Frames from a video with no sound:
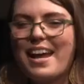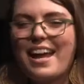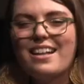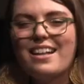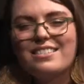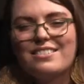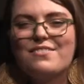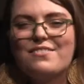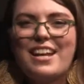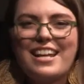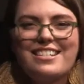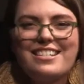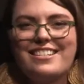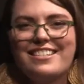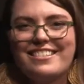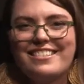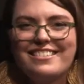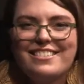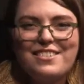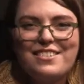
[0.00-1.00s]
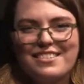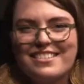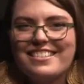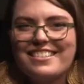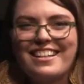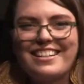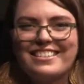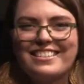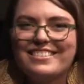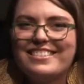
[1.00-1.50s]
elevation, not
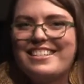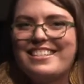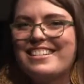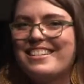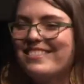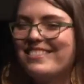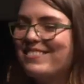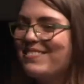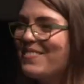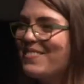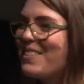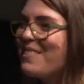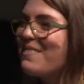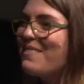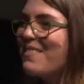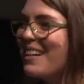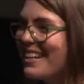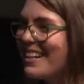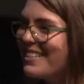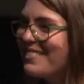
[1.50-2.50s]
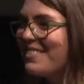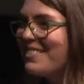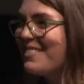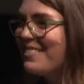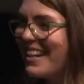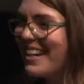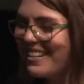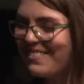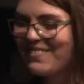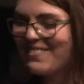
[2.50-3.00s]
dilution. What a wonderful
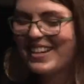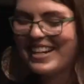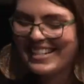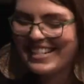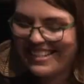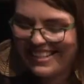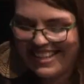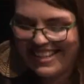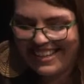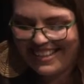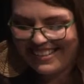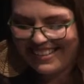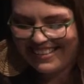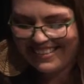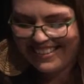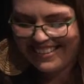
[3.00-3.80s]
way to phrase that.